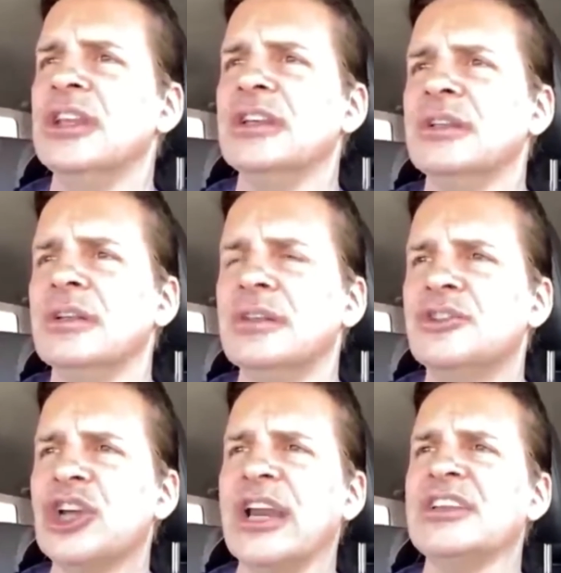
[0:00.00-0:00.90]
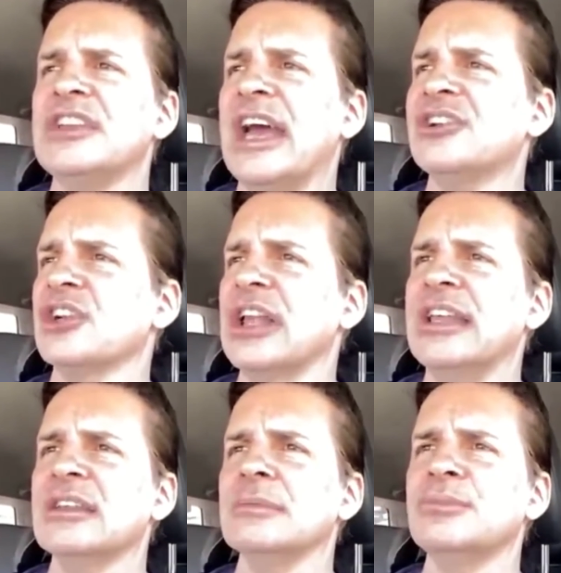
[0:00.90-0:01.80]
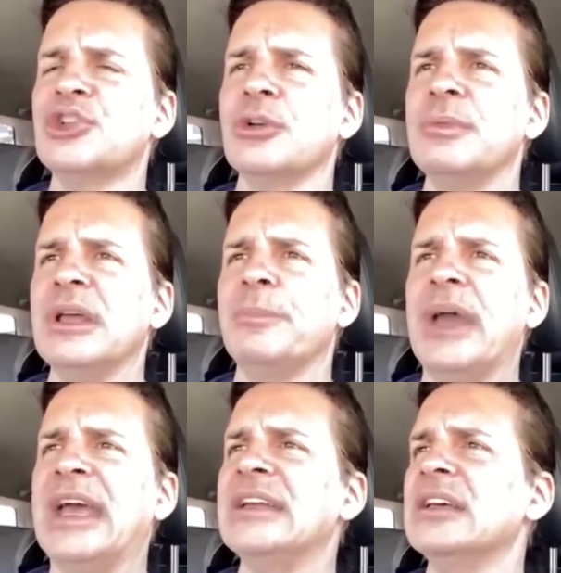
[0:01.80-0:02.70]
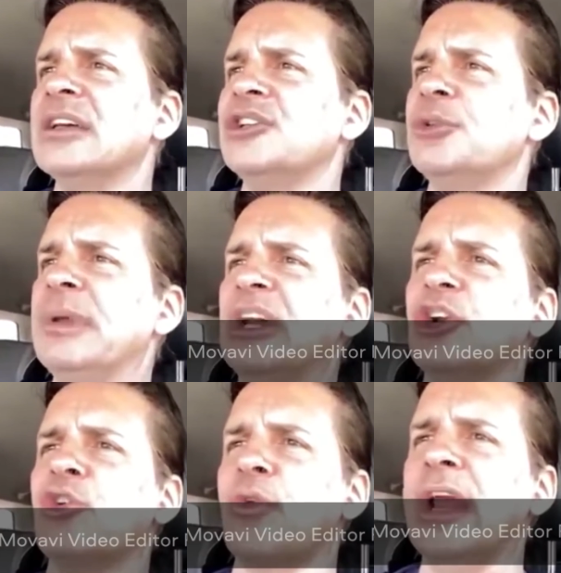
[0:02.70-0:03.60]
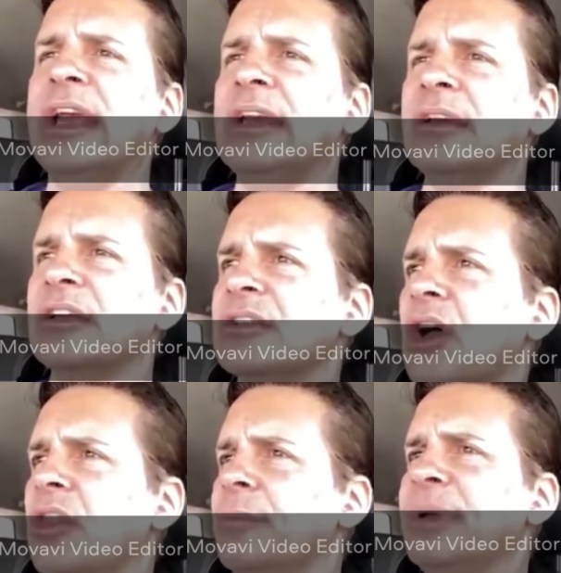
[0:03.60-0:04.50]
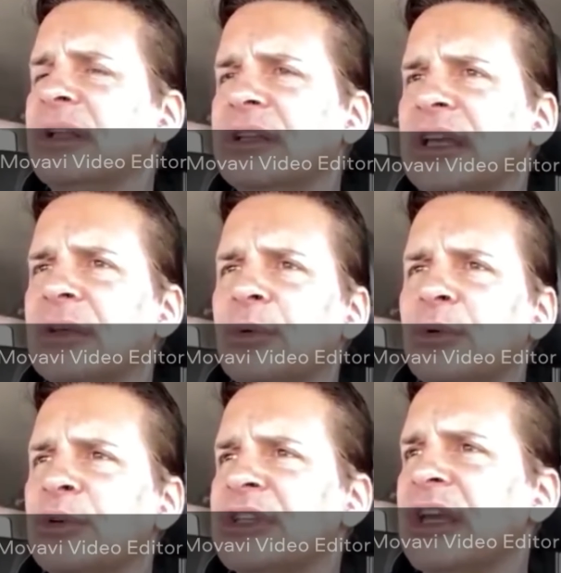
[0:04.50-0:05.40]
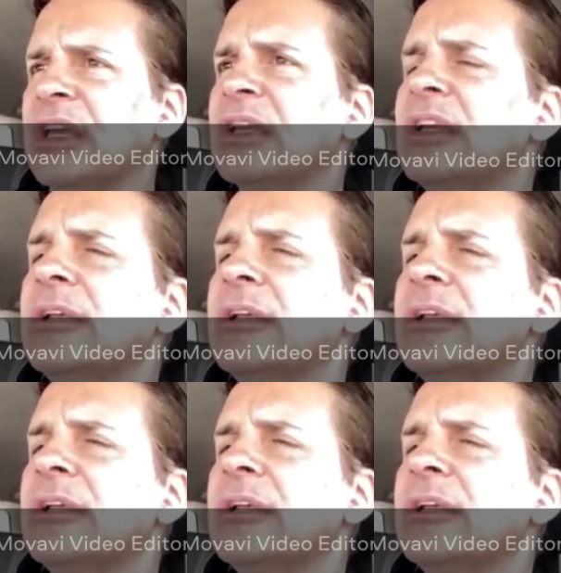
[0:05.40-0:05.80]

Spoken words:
the Chinese national anthem shouldn't be a panda; it should be a crane because of all the building that we were seeing.